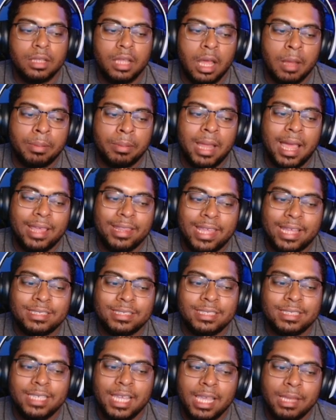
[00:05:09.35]
apply that
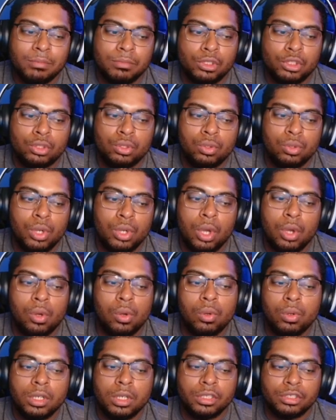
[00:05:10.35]
same
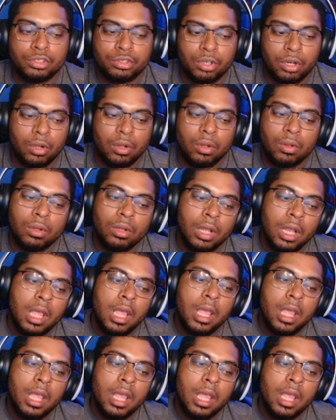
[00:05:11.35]
pseudo control.